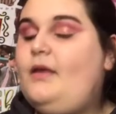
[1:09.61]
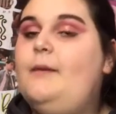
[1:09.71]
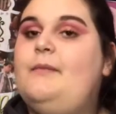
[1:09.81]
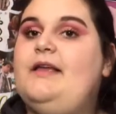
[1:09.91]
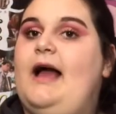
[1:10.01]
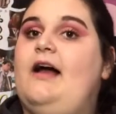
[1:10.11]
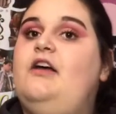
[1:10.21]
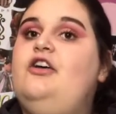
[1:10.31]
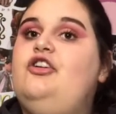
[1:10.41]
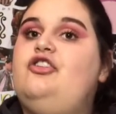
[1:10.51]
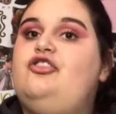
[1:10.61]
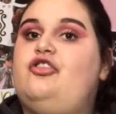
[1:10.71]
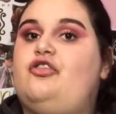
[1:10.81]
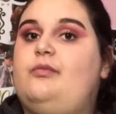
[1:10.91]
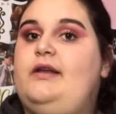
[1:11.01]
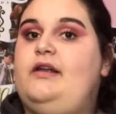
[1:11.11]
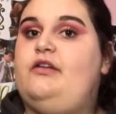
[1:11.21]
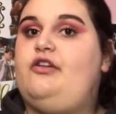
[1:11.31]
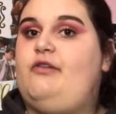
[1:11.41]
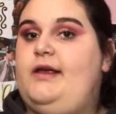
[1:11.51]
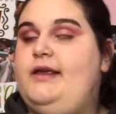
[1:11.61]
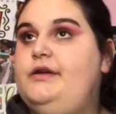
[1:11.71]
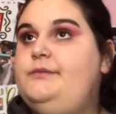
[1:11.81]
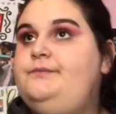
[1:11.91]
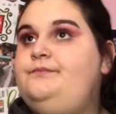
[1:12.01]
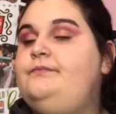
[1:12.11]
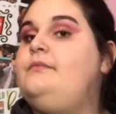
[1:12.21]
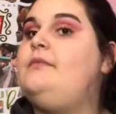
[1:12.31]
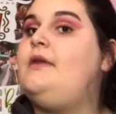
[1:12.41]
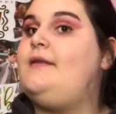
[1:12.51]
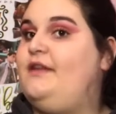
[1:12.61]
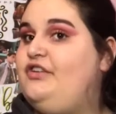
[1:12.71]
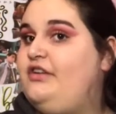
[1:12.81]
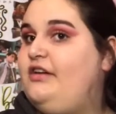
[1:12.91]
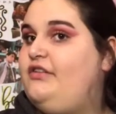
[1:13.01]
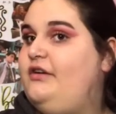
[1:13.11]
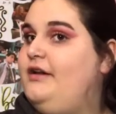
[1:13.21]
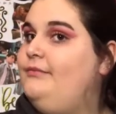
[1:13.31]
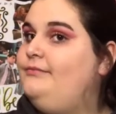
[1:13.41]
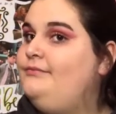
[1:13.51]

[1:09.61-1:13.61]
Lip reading: But yeah, social medias are right here. Let's just get started.